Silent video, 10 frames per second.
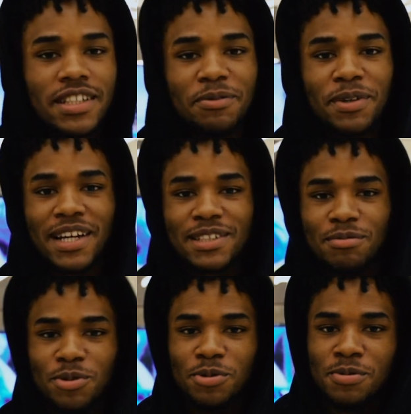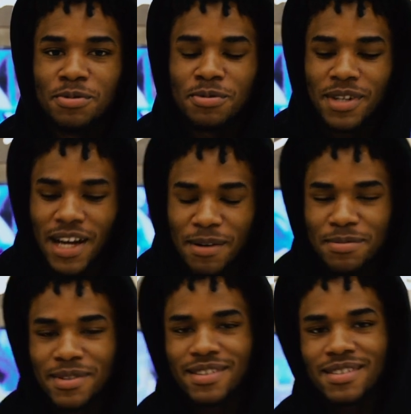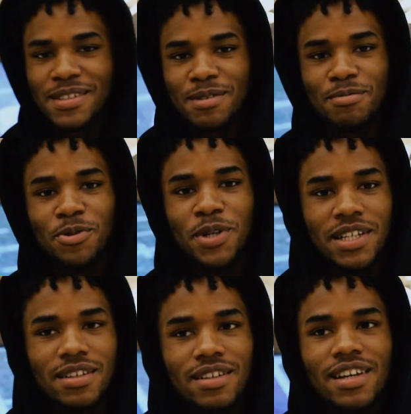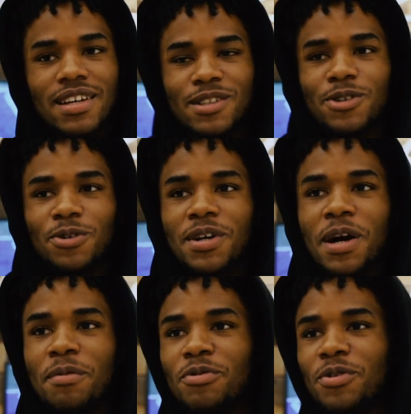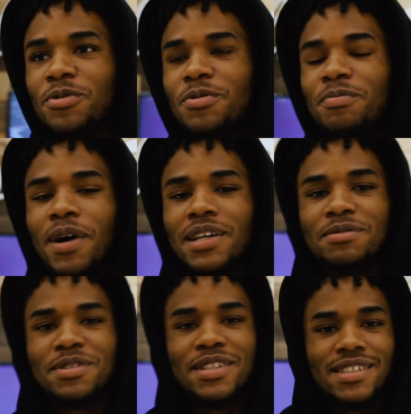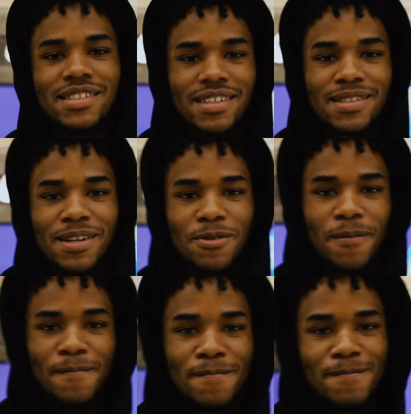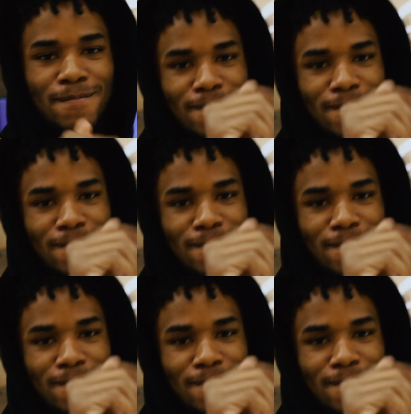seen, we got some new cops, some new heat. So come through, buy some sneakers, check us out.